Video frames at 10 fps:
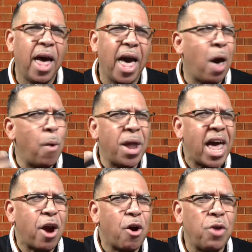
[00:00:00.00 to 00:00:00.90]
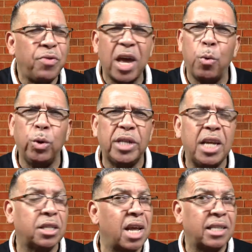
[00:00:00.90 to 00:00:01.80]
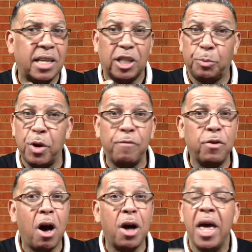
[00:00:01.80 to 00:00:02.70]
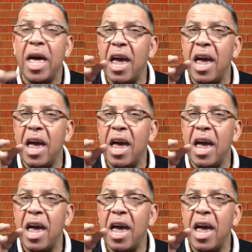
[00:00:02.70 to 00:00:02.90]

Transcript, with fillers: And when I heard that quotation, I said, Spirit of God,